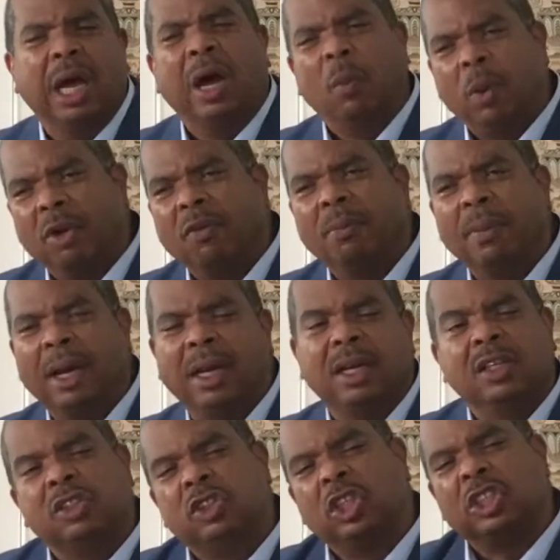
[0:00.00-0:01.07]
I want to remind
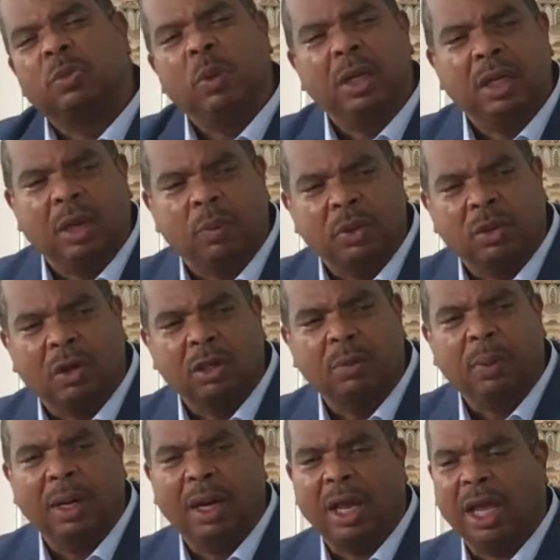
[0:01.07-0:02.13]
us this week that we talked
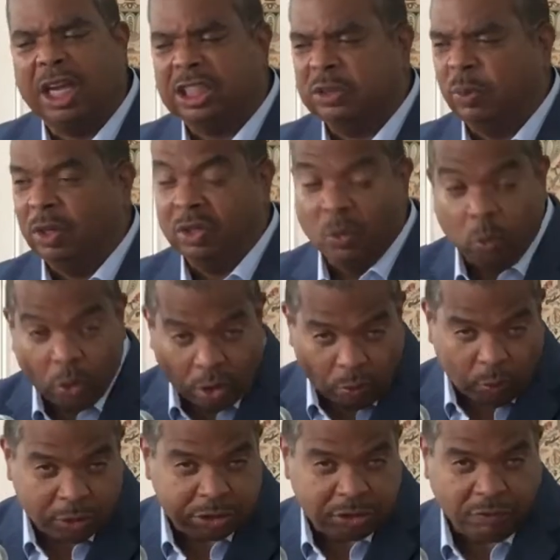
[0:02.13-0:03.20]
about last week, the world
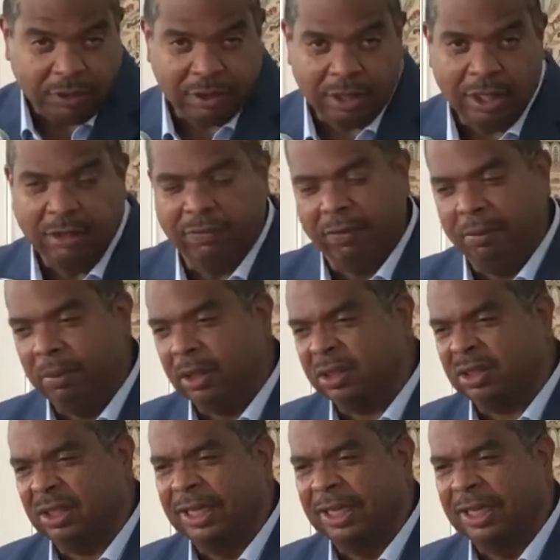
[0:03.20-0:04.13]
wants three things from us.